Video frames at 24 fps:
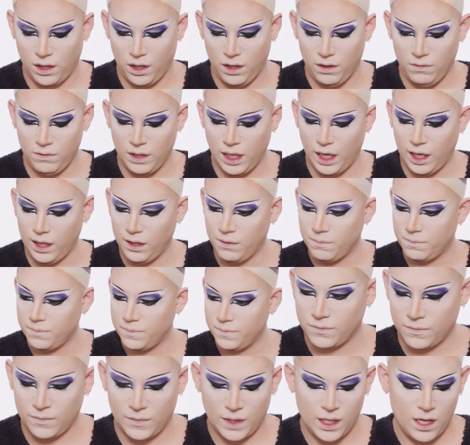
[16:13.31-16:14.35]
All right.
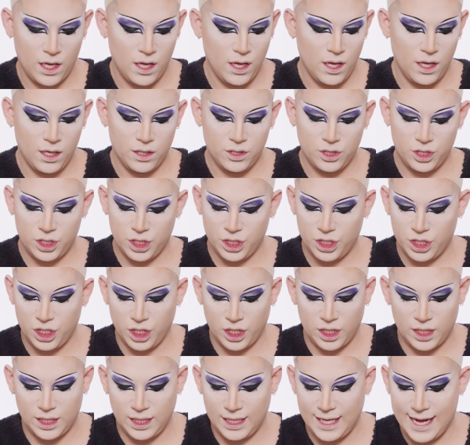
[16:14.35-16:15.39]
It's just
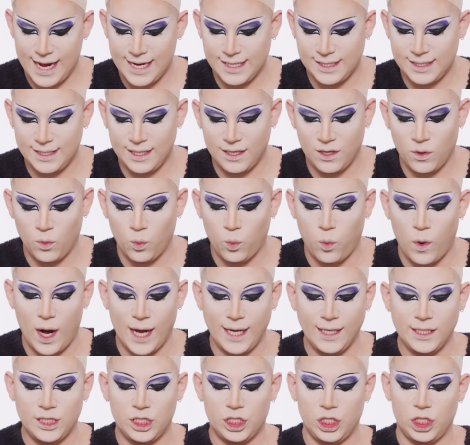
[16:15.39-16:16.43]
your classic
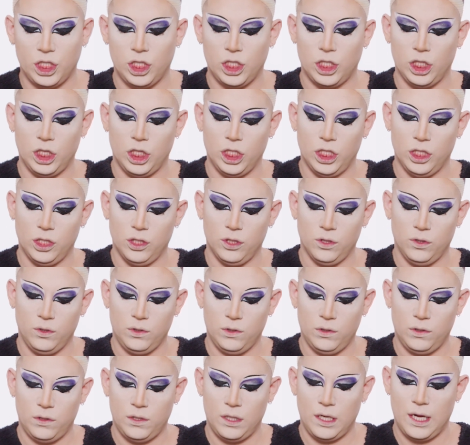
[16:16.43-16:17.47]
white
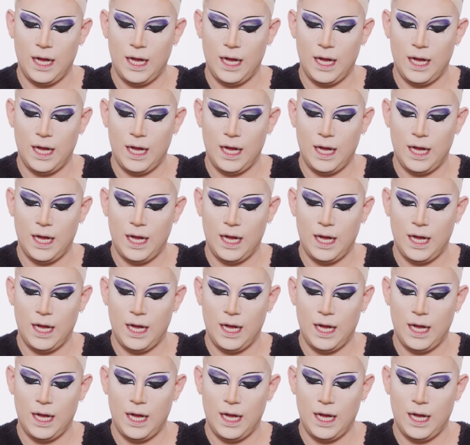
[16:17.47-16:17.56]
glue.